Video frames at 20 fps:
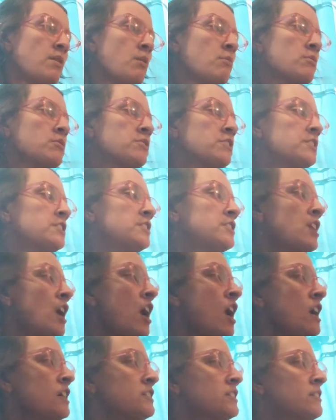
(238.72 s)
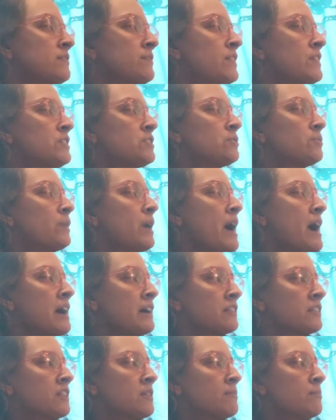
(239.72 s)
with the toss of his
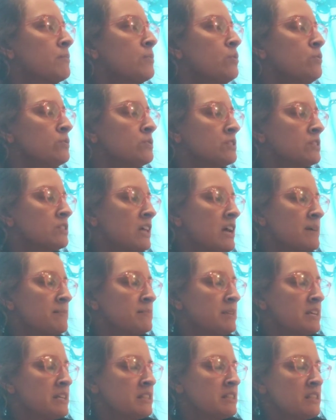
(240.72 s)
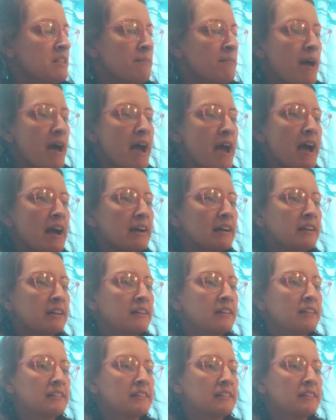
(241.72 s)
rack, the moose climbed in the back.